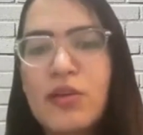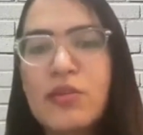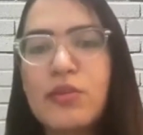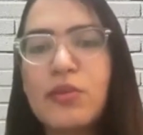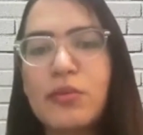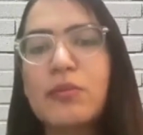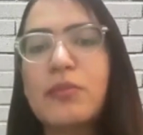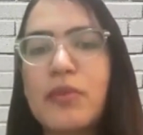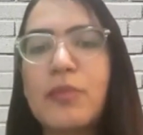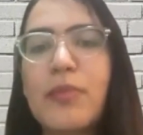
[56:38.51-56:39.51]
So
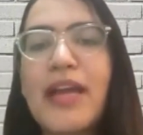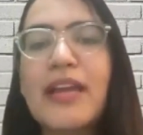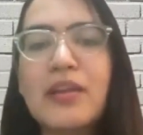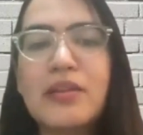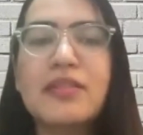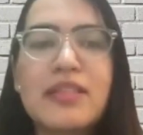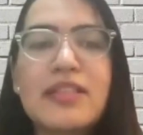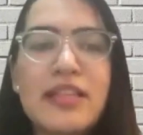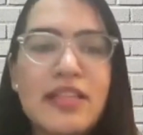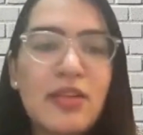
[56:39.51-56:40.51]
my
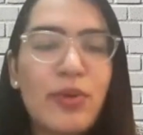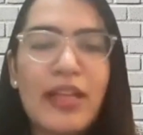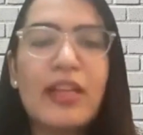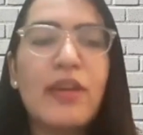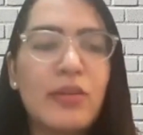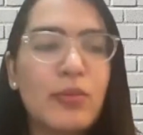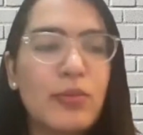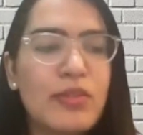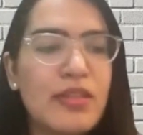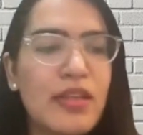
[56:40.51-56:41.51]
suggestion to anyone
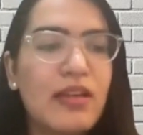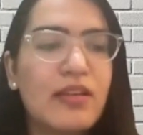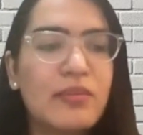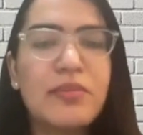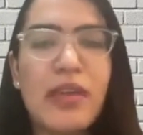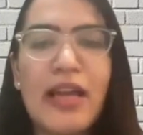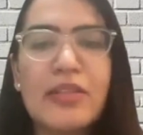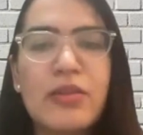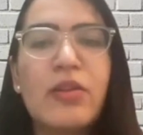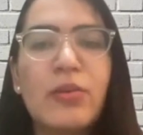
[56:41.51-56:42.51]
who is
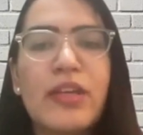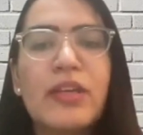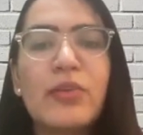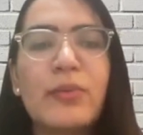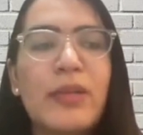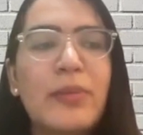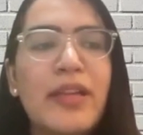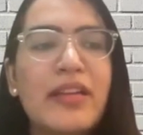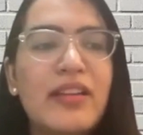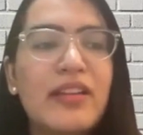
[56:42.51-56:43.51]
actually looking to
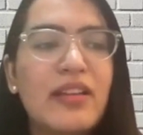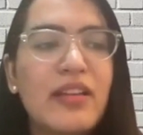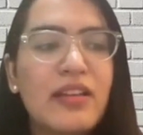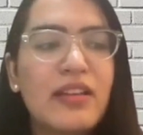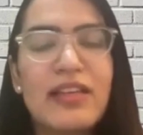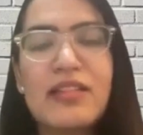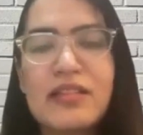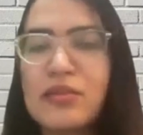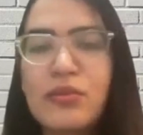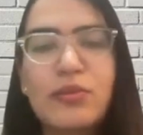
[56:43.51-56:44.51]
implement it
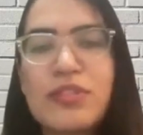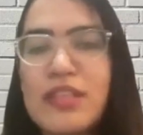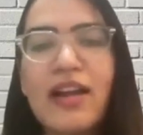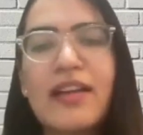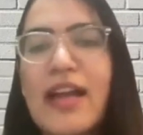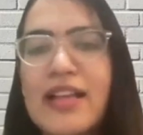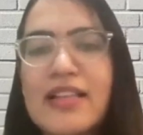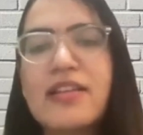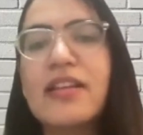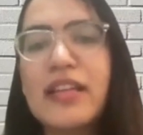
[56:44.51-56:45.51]
is to start
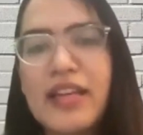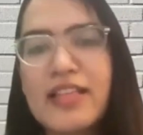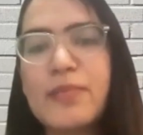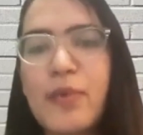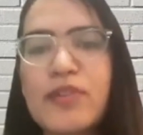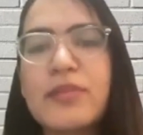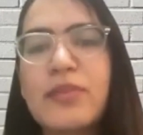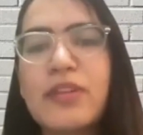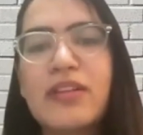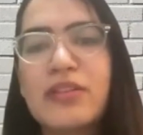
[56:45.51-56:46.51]
as early as
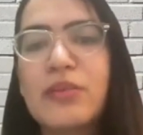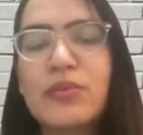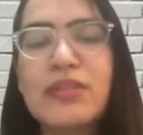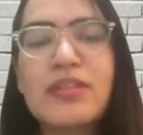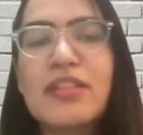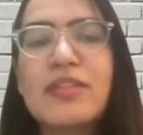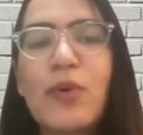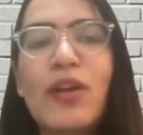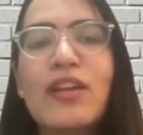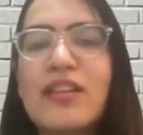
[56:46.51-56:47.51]
possible. The
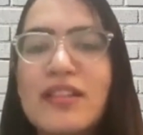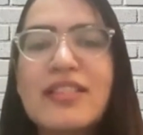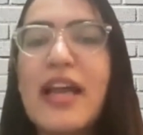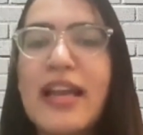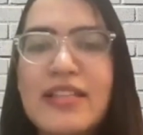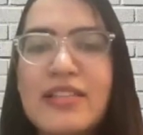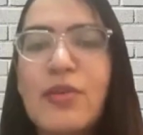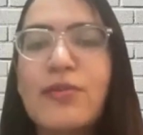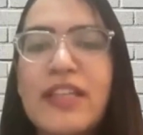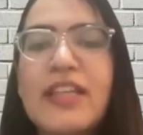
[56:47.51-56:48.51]
smaller the size
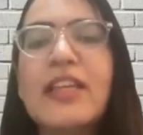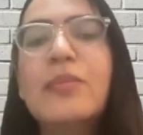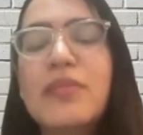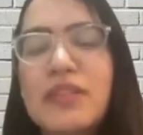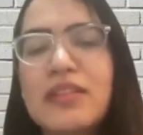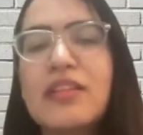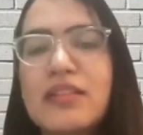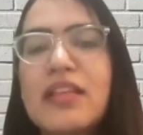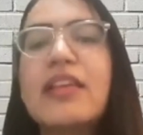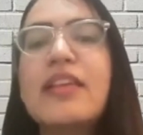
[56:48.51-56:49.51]
of the team,
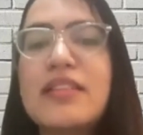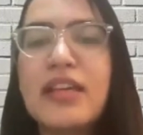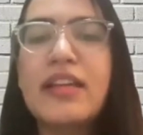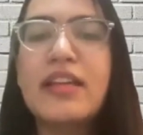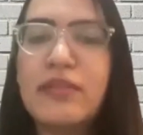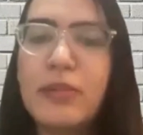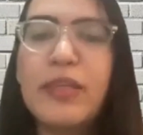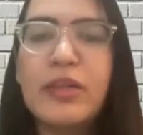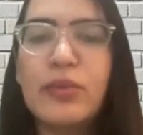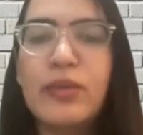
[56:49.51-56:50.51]
the easier it will
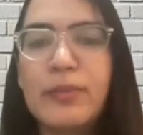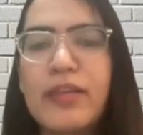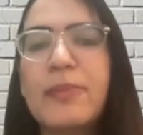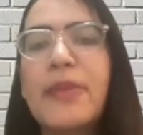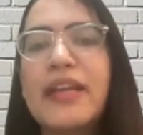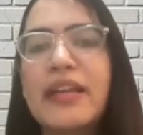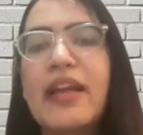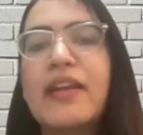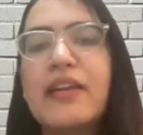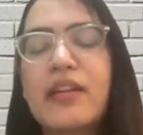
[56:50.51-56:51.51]
be to implement
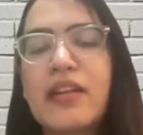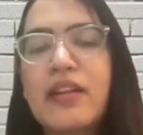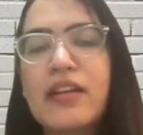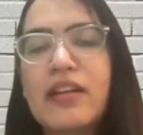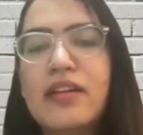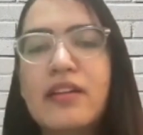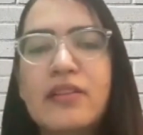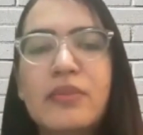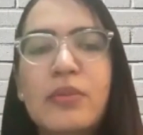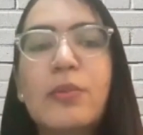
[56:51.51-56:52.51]
and
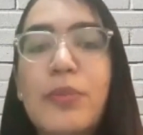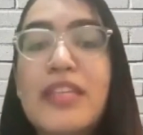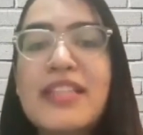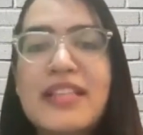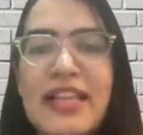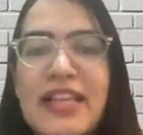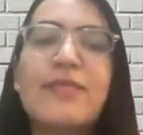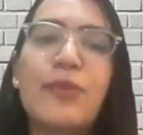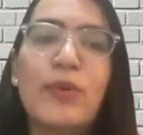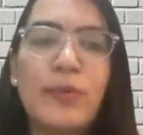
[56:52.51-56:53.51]
be
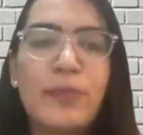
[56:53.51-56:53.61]
successful.